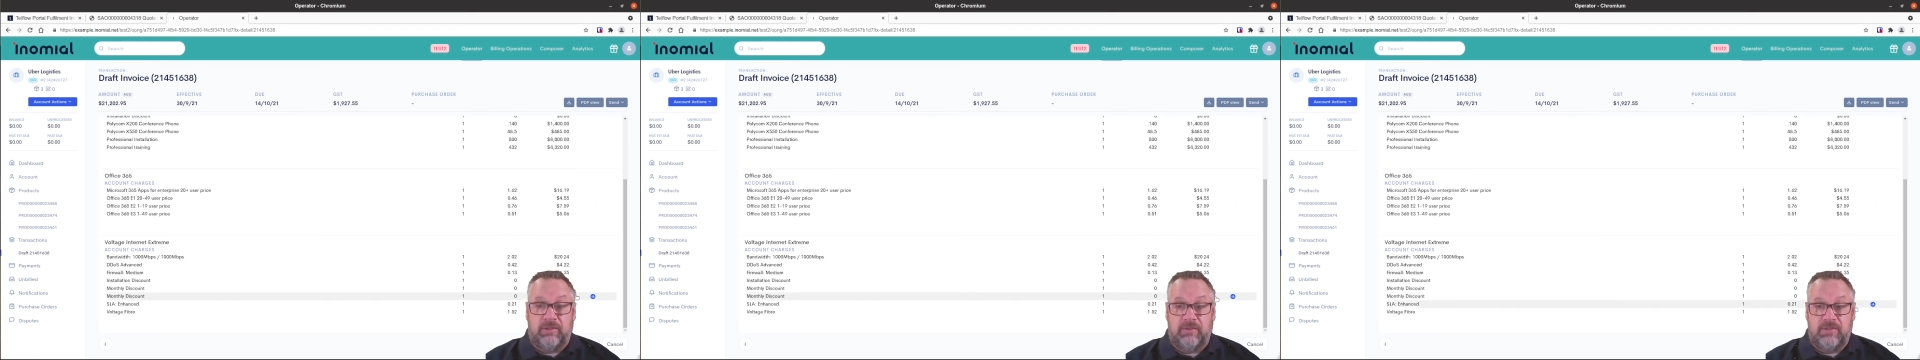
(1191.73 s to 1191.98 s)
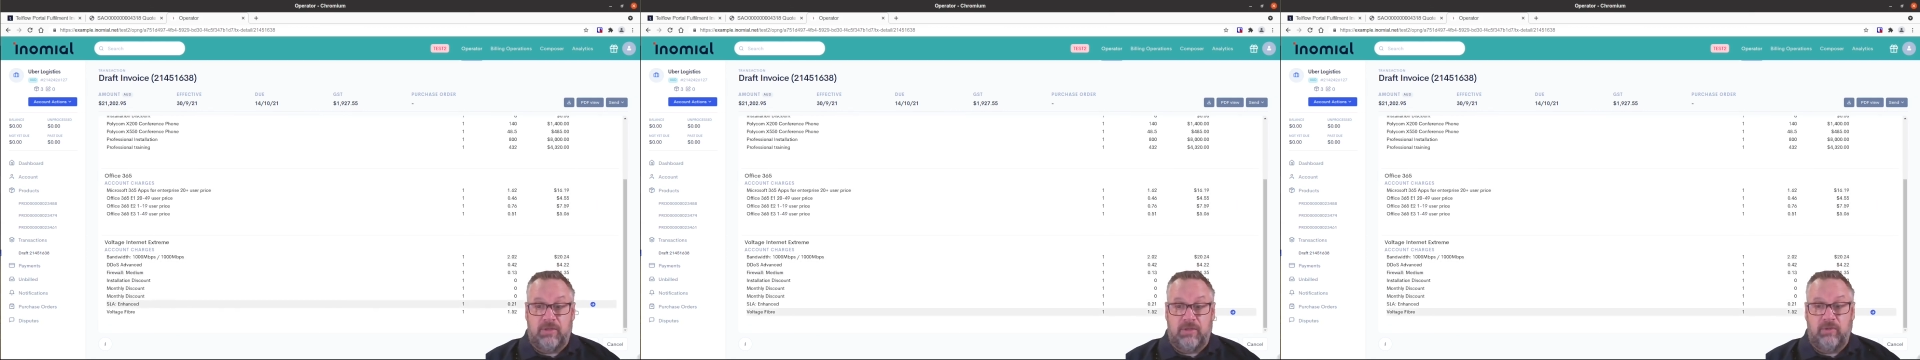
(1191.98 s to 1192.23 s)

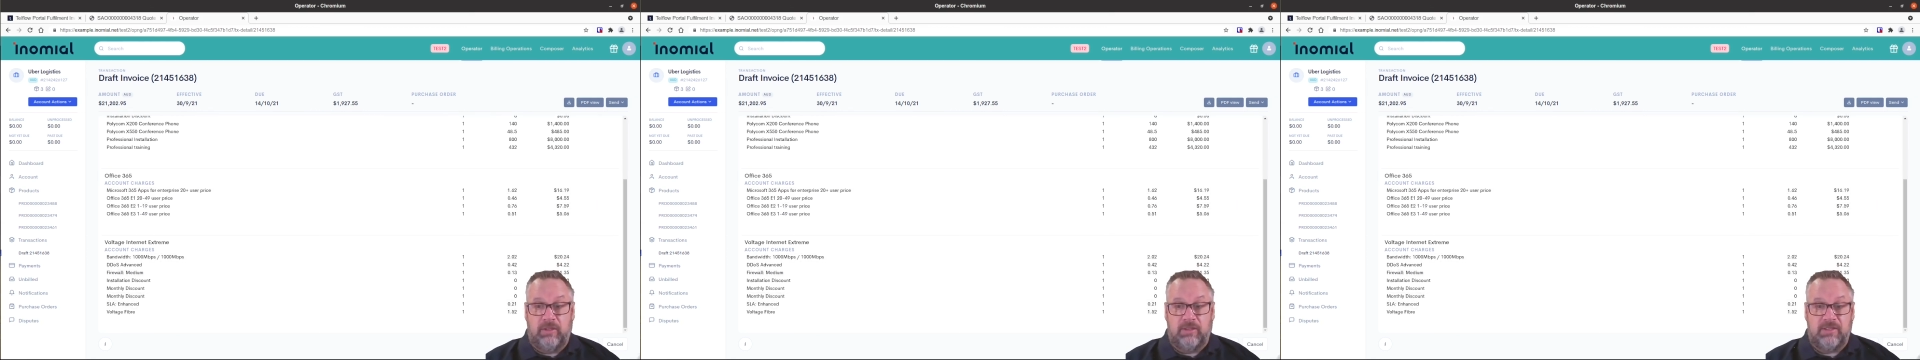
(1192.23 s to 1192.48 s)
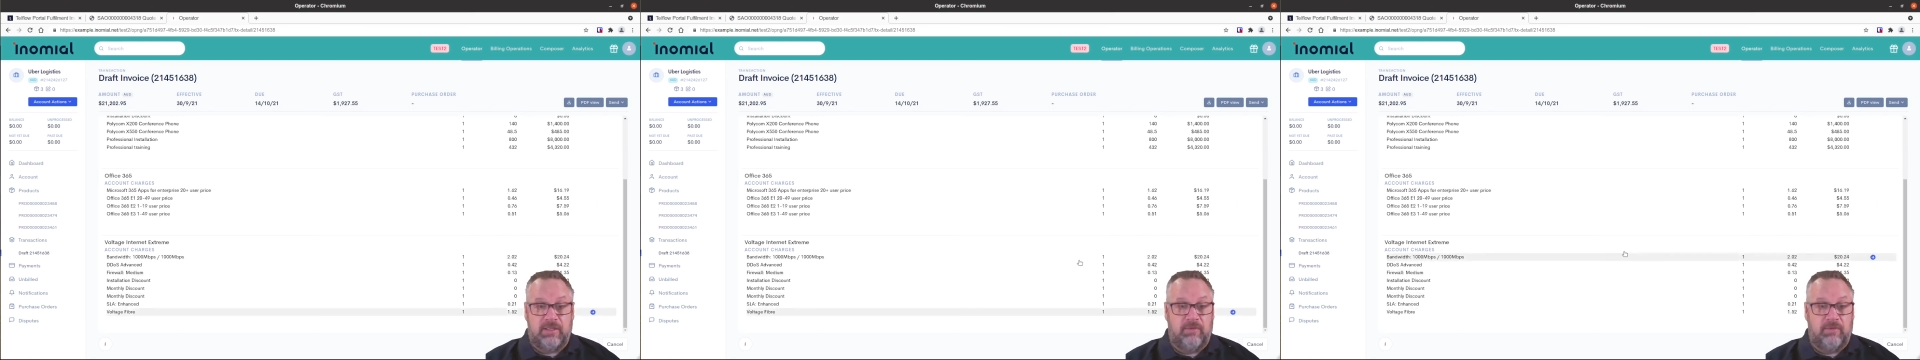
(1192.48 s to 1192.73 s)
So we can
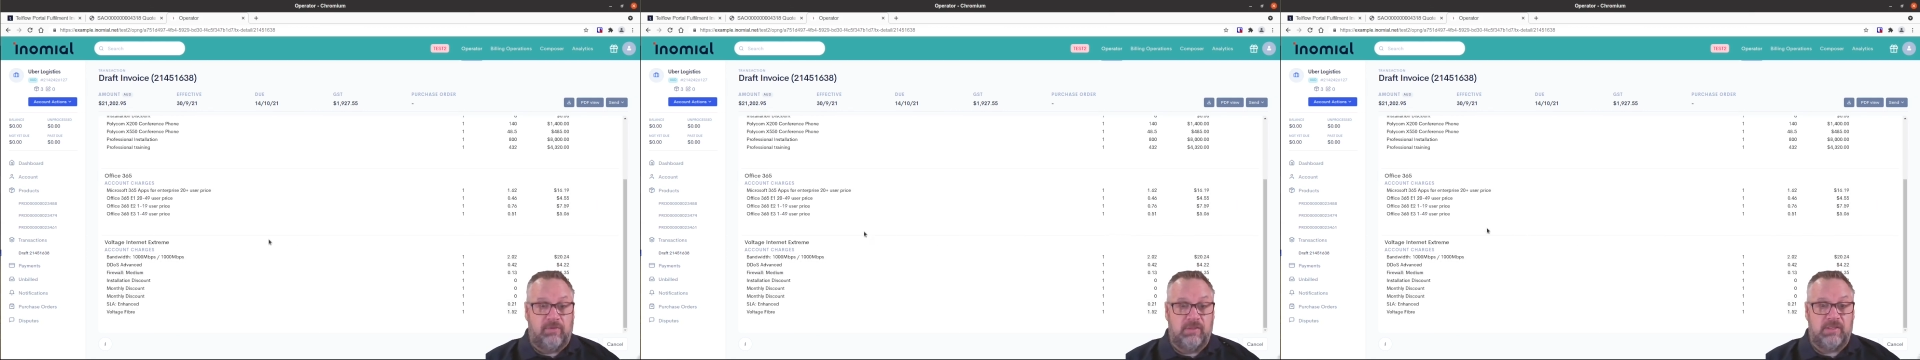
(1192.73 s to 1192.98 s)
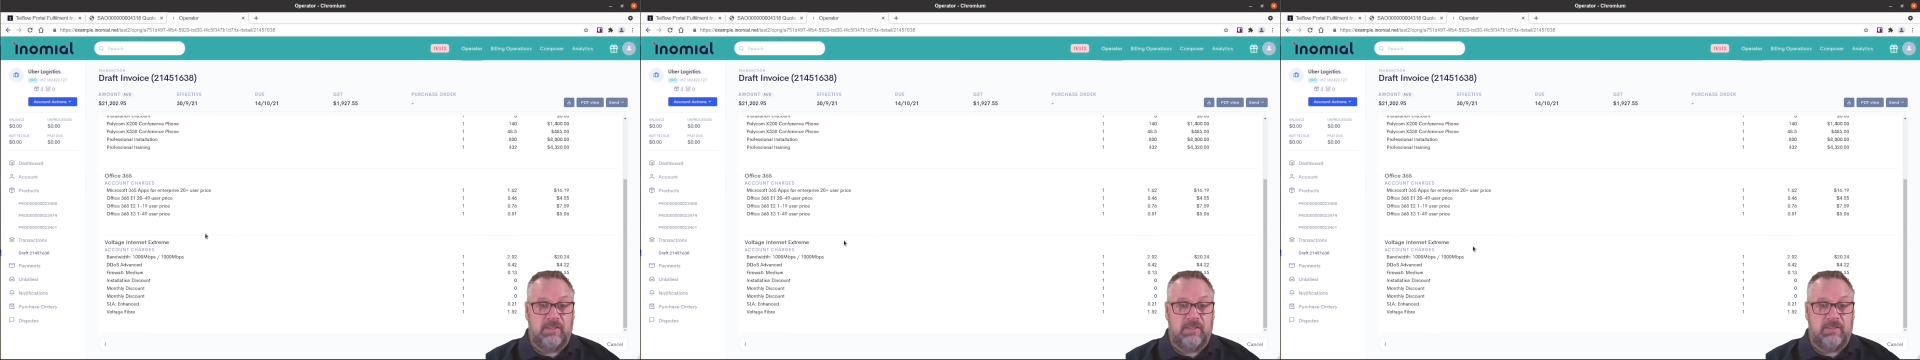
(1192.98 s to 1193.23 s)
see, for
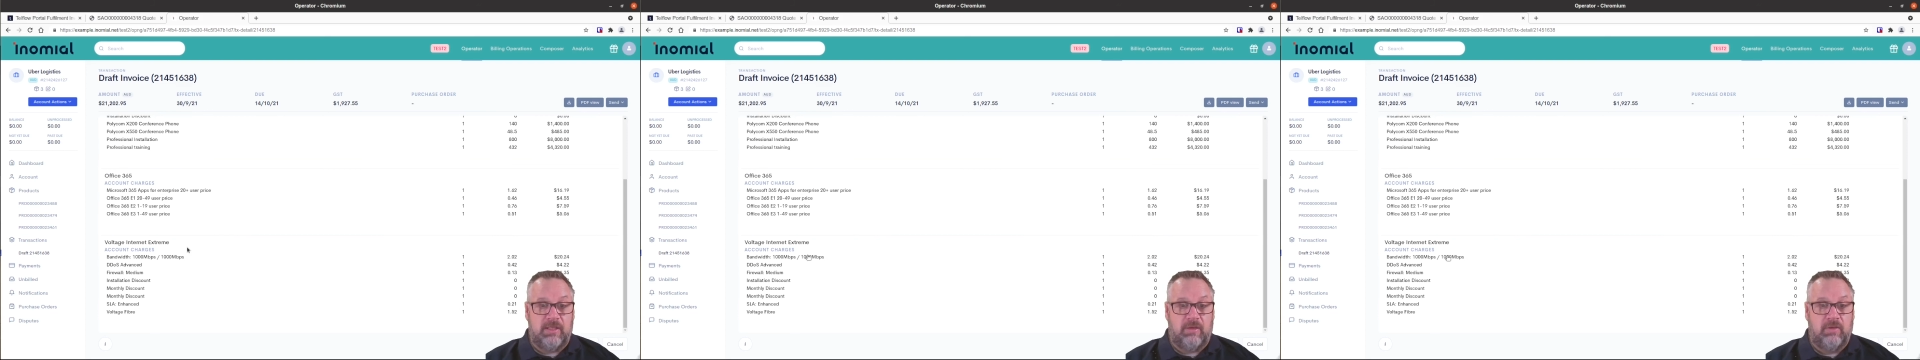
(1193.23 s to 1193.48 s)
instance, our